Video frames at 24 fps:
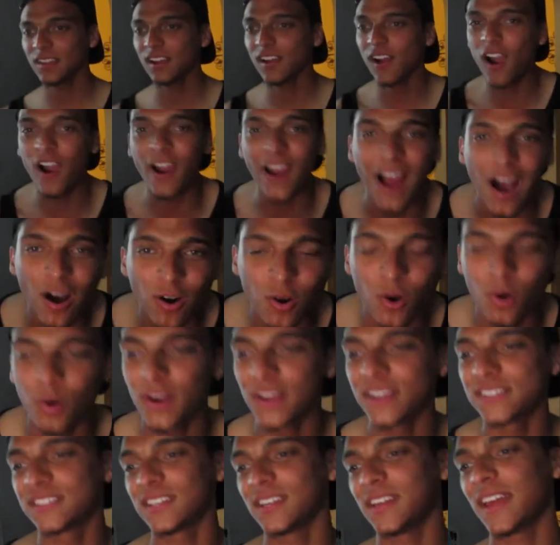Alright, I'll go
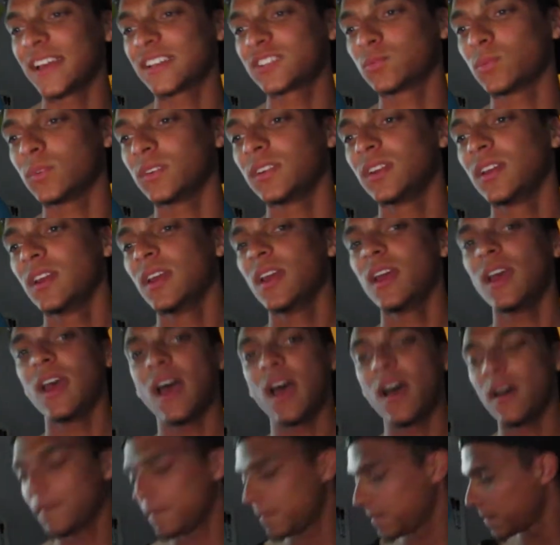ahead to the next one.
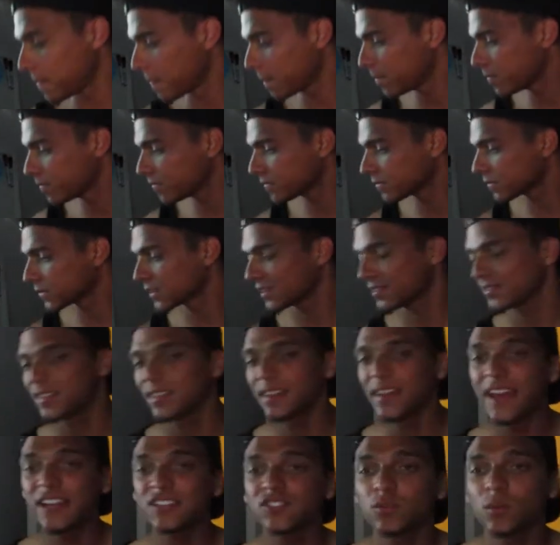The
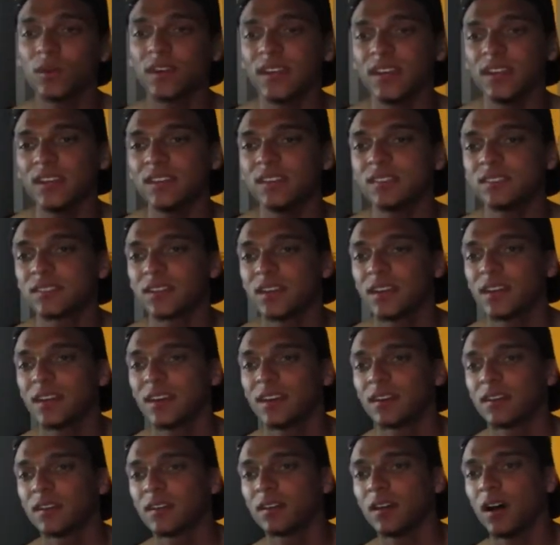next one is,
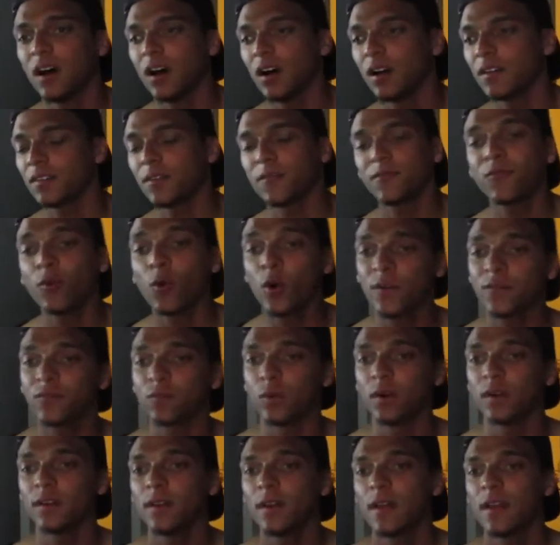the fourth
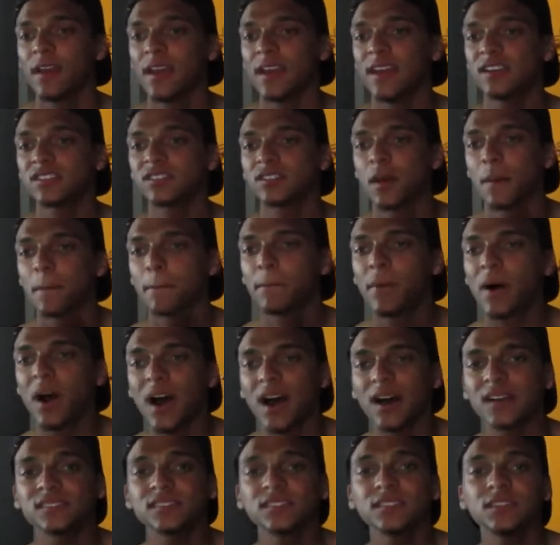one, is
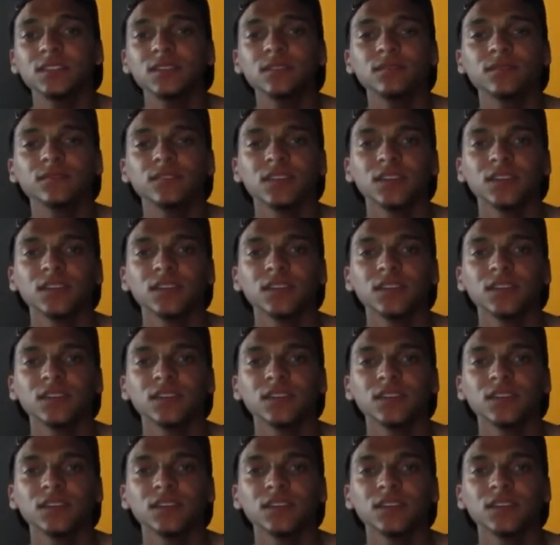positive